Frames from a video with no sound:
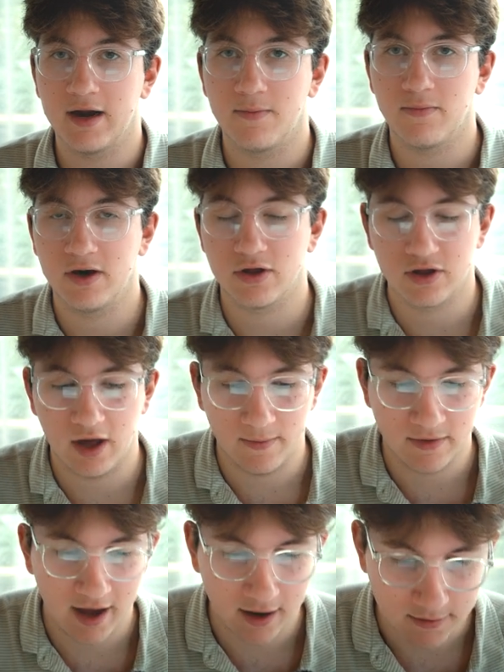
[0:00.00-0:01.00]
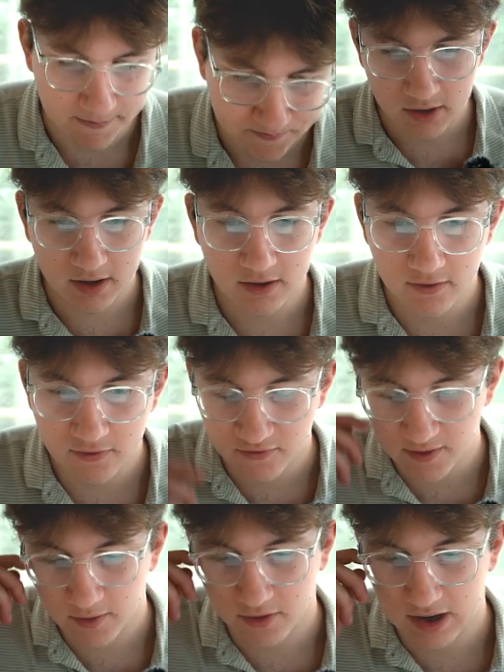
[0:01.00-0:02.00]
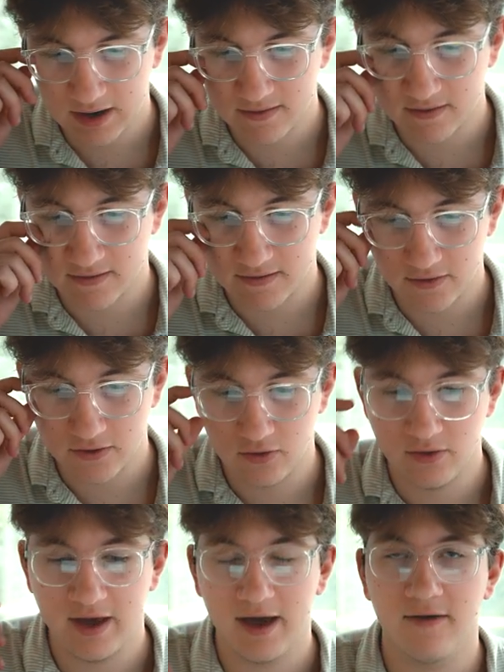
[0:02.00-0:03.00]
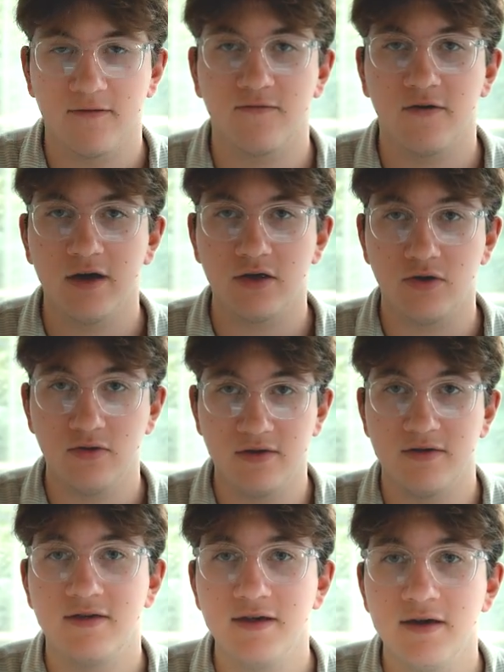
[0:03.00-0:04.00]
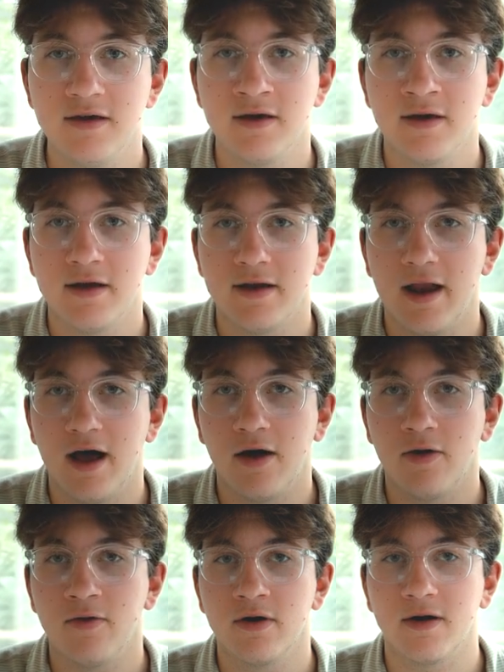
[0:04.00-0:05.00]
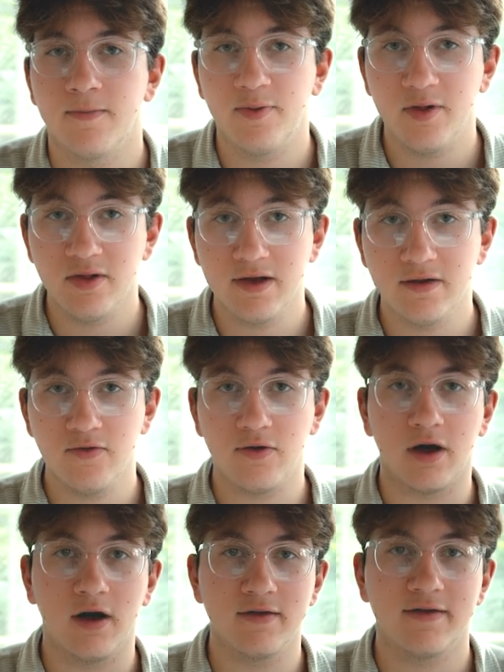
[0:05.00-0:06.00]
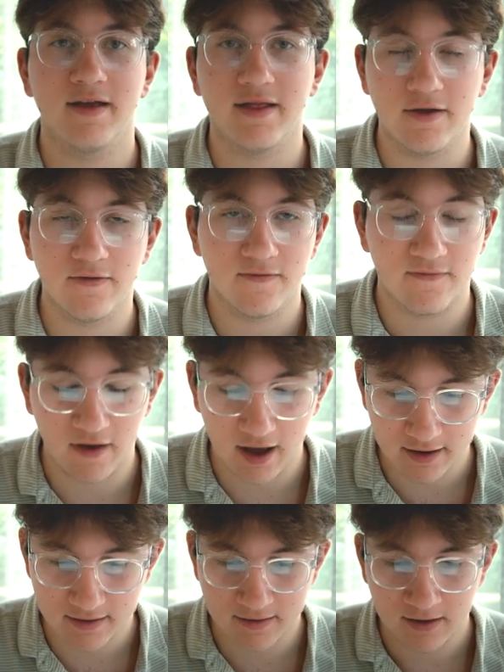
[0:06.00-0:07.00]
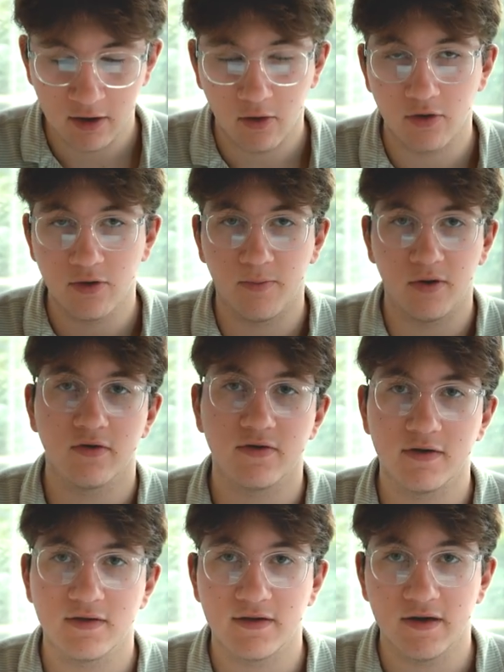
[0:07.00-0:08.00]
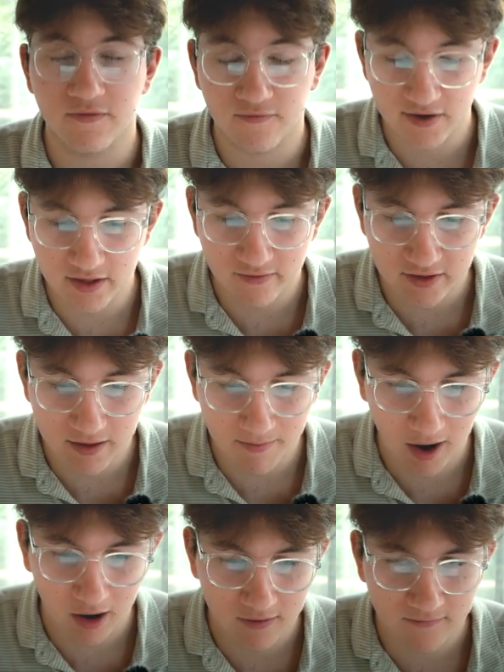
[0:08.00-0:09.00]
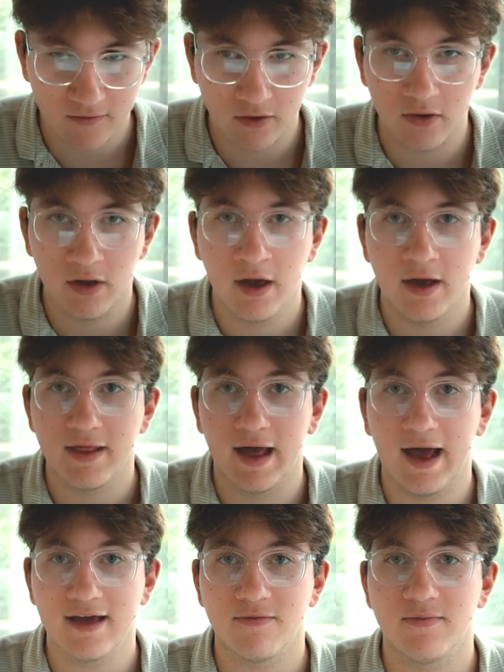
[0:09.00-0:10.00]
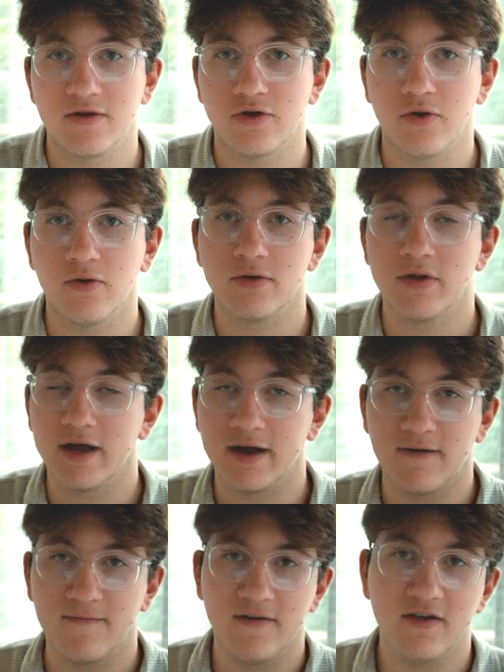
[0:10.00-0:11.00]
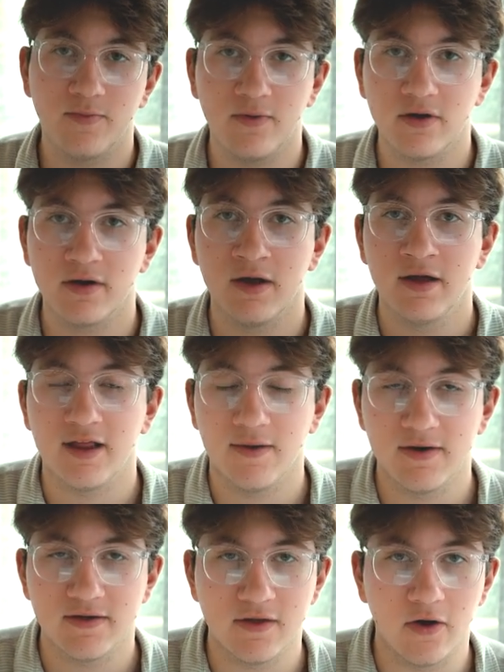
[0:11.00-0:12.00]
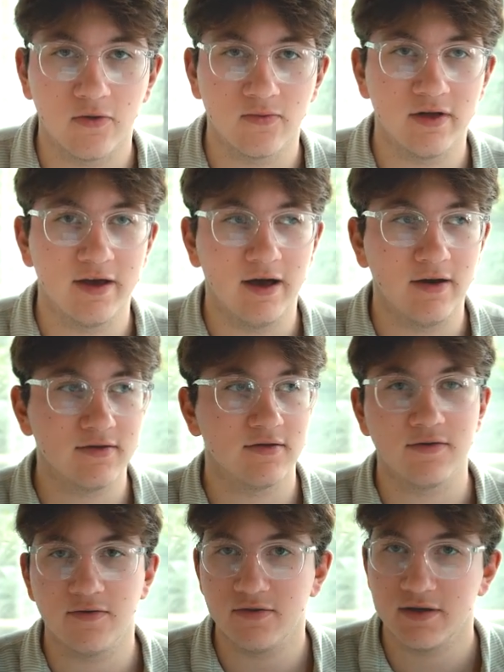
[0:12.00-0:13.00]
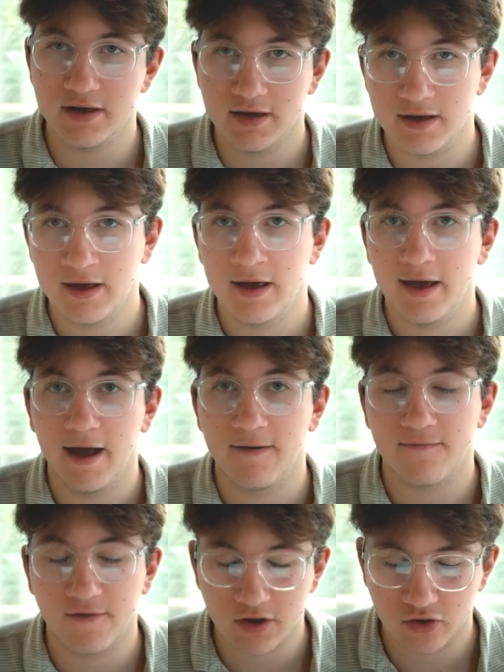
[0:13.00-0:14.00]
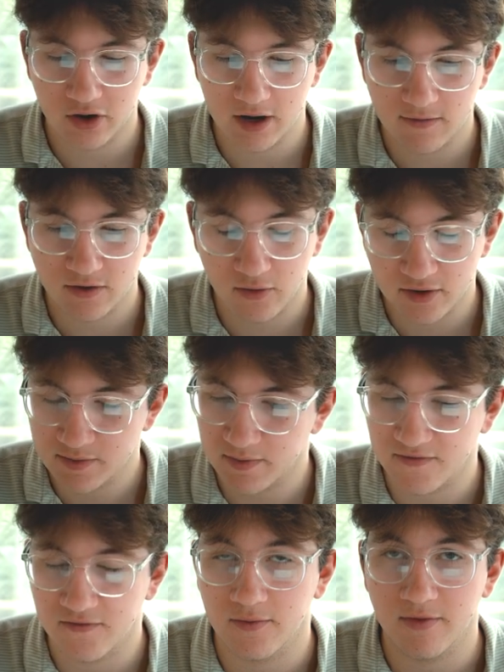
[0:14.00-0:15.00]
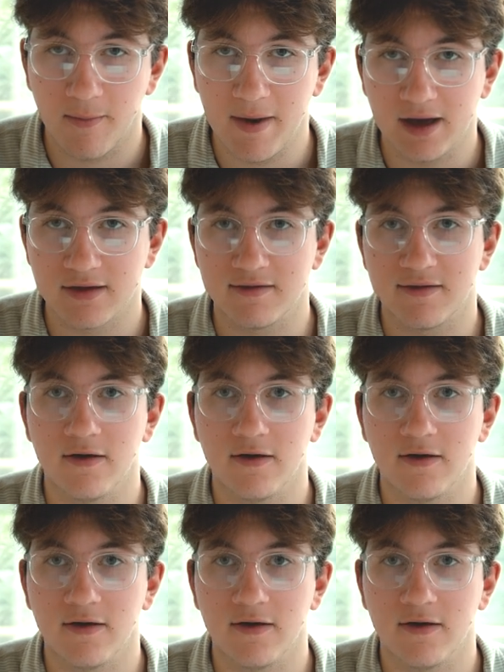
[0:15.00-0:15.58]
kind of press shop now. But you can use rip creatives until you get fresh UGC. Now, completely new content that you find or you purchase is really, really powerful that hasn't been shown like on Facebook. That means no one really else is using it. And fresh creatives always perform the best.